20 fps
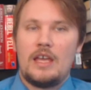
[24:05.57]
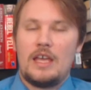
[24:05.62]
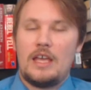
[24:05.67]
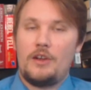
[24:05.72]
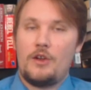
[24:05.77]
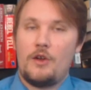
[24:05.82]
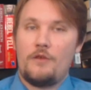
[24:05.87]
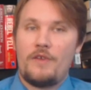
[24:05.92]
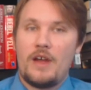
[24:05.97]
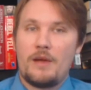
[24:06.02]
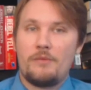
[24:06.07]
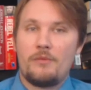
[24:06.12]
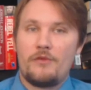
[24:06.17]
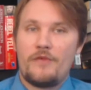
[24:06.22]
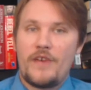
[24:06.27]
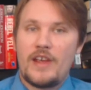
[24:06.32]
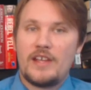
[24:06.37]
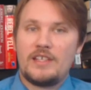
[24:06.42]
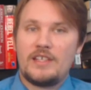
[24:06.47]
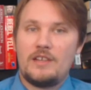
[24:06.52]
In November
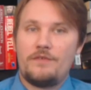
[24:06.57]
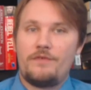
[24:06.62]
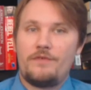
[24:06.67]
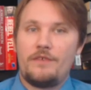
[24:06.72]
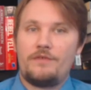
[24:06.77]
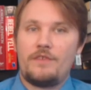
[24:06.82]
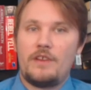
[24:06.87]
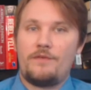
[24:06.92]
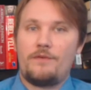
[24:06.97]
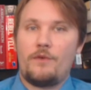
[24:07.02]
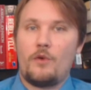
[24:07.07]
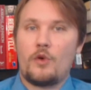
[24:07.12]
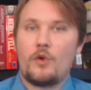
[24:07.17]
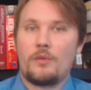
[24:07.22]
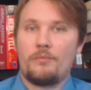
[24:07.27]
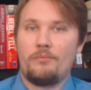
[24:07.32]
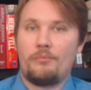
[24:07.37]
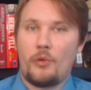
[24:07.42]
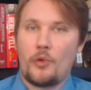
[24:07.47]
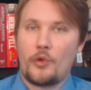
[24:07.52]
of
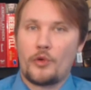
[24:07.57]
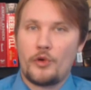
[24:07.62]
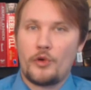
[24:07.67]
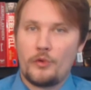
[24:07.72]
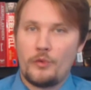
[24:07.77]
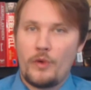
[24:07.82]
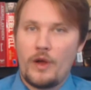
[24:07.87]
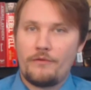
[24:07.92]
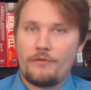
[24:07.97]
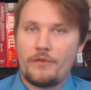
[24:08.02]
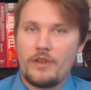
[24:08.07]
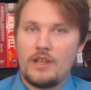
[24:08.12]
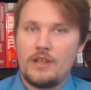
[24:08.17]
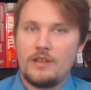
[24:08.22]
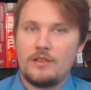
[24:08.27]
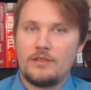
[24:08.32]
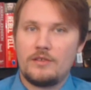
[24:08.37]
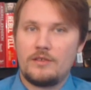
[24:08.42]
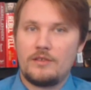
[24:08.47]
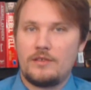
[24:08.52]
1854, border
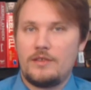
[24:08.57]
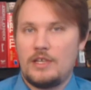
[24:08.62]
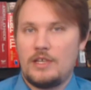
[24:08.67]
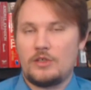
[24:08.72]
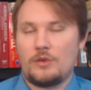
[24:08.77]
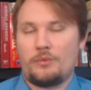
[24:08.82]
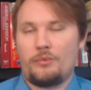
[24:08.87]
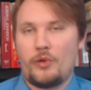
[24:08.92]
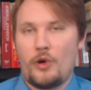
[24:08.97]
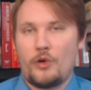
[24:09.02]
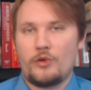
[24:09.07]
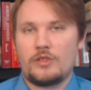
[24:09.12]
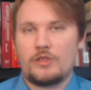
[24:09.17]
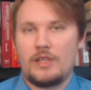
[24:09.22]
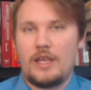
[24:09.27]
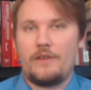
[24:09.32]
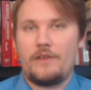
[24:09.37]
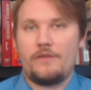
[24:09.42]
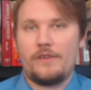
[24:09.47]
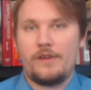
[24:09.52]
ruffians, these are
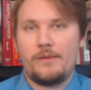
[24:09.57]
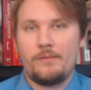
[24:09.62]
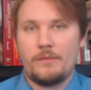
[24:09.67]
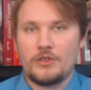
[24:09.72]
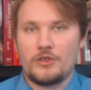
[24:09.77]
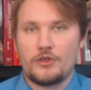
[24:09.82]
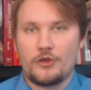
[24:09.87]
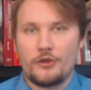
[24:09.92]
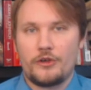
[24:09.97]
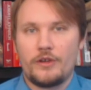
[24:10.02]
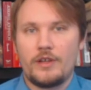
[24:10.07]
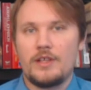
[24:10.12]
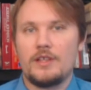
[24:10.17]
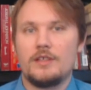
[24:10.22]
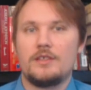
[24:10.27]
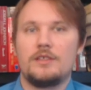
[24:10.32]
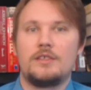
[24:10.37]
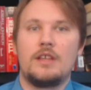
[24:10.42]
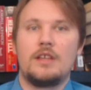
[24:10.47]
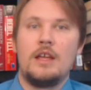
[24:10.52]
pro-slavery
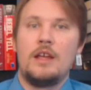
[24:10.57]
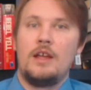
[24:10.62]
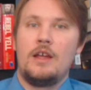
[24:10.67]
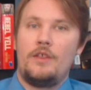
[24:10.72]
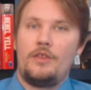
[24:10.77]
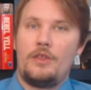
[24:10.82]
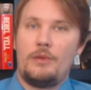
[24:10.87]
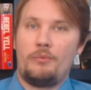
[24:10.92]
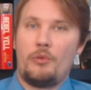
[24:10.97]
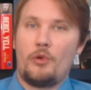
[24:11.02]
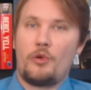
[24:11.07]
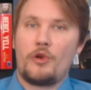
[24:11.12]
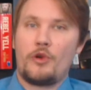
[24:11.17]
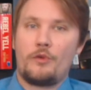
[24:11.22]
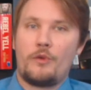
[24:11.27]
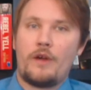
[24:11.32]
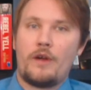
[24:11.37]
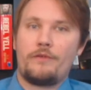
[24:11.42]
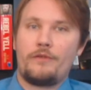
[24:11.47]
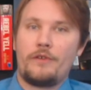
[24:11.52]
Missourians, the
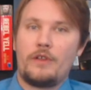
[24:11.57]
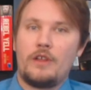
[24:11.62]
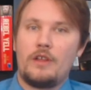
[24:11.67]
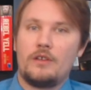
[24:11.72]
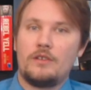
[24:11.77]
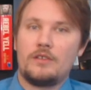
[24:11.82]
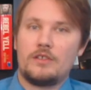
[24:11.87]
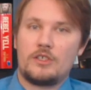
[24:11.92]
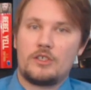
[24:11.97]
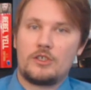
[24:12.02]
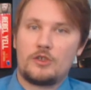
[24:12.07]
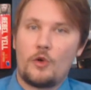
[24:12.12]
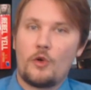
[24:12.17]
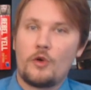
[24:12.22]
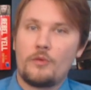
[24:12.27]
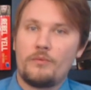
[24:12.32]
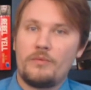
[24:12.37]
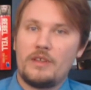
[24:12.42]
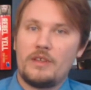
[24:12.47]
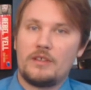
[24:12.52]
border ruffians
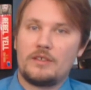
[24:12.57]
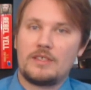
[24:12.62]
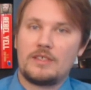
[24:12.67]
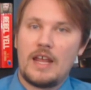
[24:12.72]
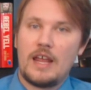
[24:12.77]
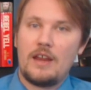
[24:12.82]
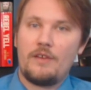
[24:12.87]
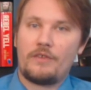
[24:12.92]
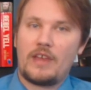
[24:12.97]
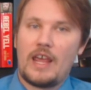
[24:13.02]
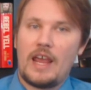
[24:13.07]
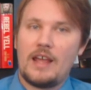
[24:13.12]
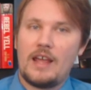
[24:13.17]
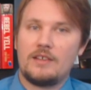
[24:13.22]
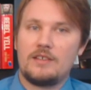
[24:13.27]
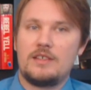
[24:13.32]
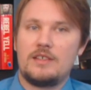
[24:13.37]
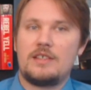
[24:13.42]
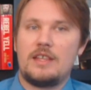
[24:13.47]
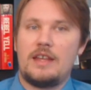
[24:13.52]
stormed the state of
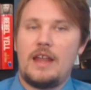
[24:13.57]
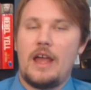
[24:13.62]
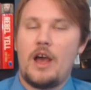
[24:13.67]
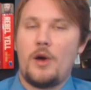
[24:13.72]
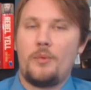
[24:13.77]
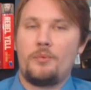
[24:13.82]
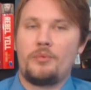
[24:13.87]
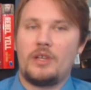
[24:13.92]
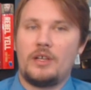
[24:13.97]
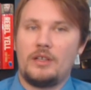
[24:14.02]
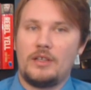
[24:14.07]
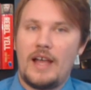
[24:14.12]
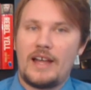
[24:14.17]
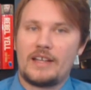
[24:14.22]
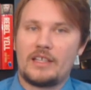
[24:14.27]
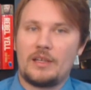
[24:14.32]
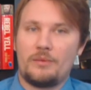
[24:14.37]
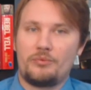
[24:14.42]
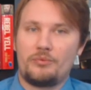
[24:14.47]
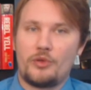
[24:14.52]
Kansas and helped
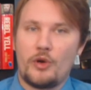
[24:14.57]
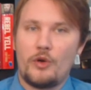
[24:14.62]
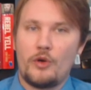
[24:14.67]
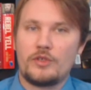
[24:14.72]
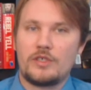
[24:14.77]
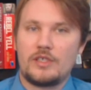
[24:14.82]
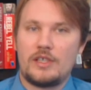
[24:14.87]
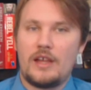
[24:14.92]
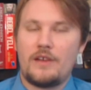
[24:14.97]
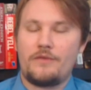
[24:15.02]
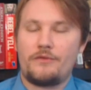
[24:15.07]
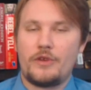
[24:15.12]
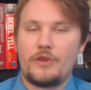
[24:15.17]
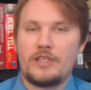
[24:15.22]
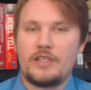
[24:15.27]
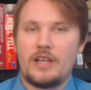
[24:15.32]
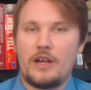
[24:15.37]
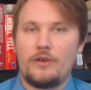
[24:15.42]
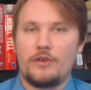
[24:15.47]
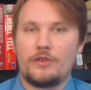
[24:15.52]
elect a
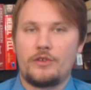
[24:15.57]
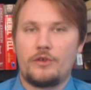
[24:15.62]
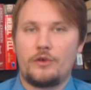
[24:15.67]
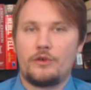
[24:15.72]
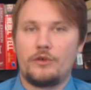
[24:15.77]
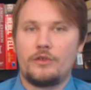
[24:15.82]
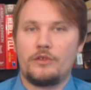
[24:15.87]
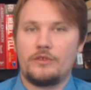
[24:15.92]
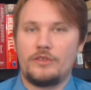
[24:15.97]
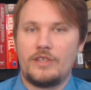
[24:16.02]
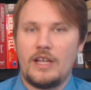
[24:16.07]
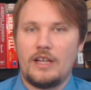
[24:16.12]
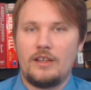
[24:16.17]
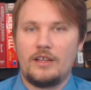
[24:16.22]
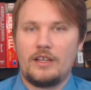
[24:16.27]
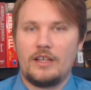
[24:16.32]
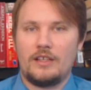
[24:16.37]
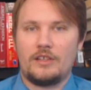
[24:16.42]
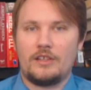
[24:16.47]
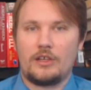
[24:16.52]
pro-slavery territorial
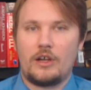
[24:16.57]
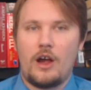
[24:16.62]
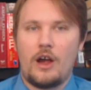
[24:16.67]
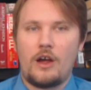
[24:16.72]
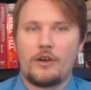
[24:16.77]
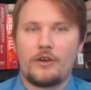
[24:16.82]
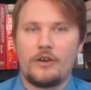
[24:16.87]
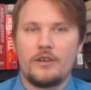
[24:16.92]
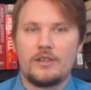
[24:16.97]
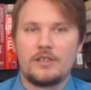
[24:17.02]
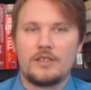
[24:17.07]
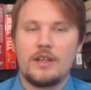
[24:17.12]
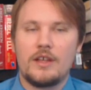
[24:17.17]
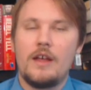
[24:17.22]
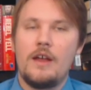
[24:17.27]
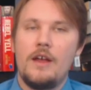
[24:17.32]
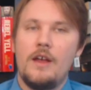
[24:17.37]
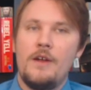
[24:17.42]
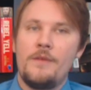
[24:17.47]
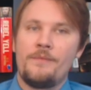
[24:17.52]
delegate to Congress.
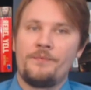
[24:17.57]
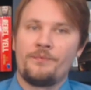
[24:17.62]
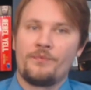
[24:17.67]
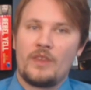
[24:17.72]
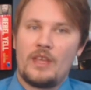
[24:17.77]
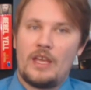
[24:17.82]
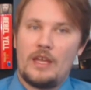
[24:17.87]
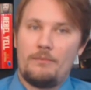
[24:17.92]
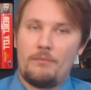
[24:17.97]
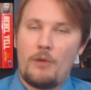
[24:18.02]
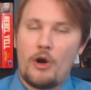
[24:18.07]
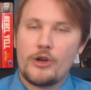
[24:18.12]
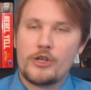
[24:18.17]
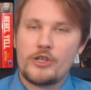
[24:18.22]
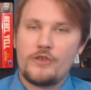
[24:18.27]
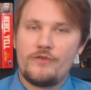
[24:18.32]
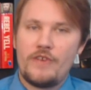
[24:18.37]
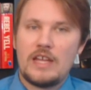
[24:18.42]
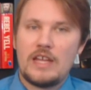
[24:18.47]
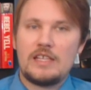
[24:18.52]
In
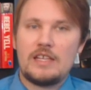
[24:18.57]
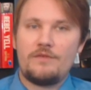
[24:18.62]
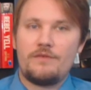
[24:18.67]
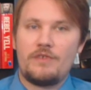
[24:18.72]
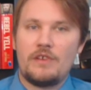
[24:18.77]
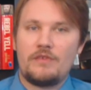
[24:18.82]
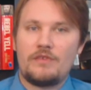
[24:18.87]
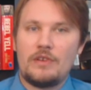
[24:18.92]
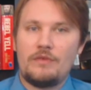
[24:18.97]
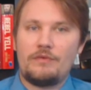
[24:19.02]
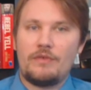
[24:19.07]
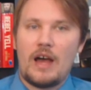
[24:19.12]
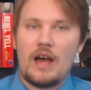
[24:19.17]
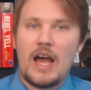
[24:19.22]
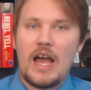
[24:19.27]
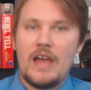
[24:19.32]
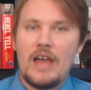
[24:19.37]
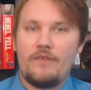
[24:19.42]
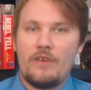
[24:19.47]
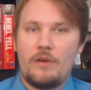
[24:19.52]
March of
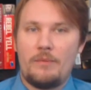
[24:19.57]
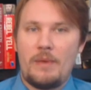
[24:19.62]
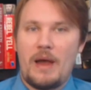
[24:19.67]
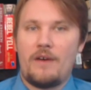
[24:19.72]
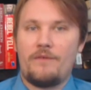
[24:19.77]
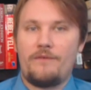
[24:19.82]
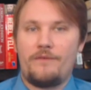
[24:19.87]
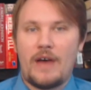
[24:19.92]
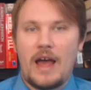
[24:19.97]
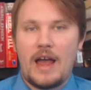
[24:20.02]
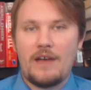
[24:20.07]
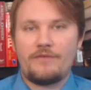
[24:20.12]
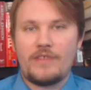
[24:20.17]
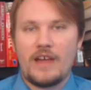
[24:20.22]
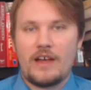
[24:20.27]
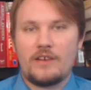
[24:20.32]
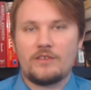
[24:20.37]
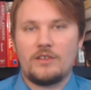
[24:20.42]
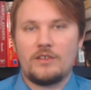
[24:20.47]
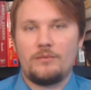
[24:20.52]
1855, about
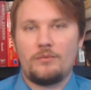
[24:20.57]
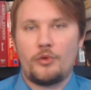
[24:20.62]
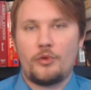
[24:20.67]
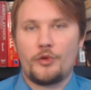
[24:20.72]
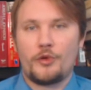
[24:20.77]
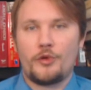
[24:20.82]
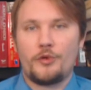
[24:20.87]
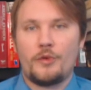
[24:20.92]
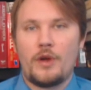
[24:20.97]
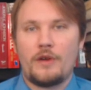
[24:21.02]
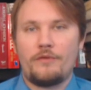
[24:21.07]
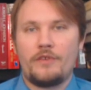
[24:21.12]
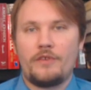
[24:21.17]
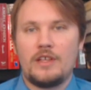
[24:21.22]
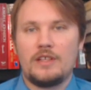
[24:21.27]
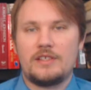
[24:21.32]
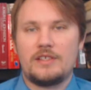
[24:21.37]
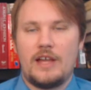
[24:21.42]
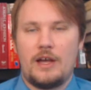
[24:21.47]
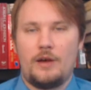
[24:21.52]
5,000 border
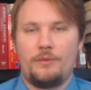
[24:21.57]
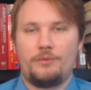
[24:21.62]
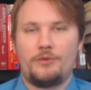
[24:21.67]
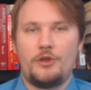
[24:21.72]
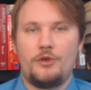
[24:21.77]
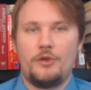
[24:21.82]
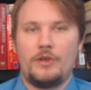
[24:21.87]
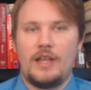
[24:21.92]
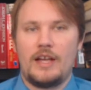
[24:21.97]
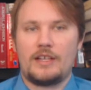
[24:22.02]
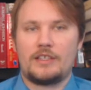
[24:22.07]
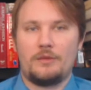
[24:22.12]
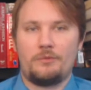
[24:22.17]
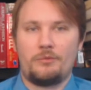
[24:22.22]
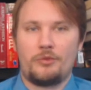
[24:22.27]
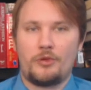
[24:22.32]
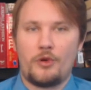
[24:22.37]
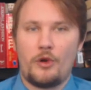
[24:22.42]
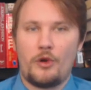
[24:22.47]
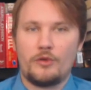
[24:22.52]
ruffians helped to elect a
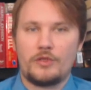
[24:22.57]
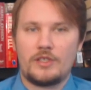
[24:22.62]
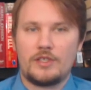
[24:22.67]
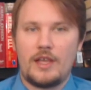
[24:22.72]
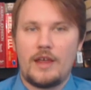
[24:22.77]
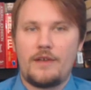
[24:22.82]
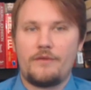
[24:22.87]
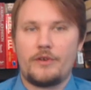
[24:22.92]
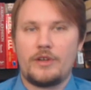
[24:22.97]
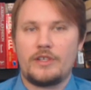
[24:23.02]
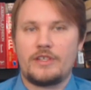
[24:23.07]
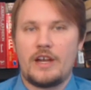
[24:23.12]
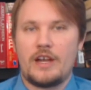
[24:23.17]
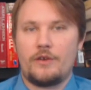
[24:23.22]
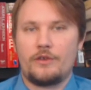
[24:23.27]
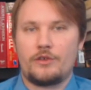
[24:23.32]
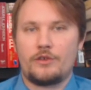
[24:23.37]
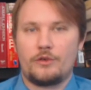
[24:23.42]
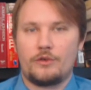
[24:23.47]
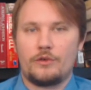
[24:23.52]
pro-slavery
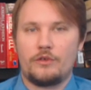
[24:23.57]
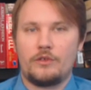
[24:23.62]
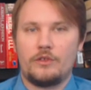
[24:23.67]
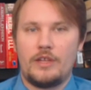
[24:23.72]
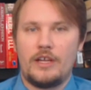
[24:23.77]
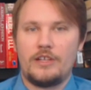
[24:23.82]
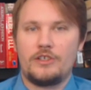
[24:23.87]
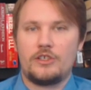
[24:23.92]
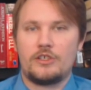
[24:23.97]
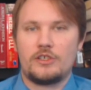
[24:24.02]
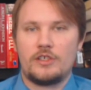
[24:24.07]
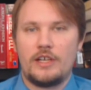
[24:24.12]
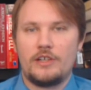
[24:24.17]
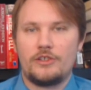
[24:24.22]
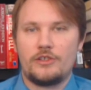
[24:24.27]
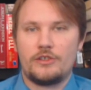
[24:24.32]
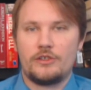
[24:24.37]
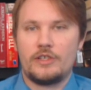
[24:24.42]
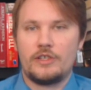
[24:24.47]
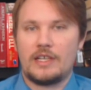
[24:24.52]
territorial
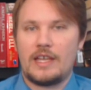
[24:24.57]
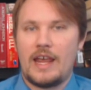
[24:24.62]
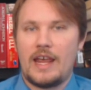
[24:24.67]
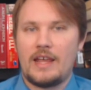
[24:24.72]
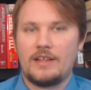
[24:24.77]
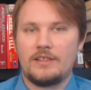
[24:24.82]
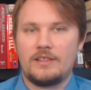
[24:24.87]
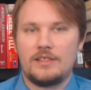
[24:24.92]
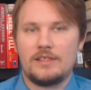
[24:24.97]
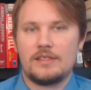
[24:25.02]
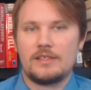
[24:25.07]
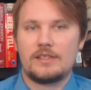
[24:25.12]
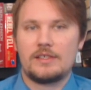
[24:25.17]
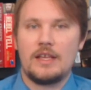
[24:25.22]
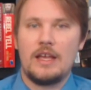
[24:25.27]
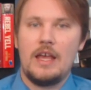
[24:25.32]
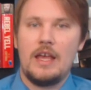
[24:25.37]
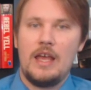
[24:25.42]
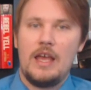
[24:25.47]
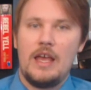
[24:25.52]
legislature in Kansas.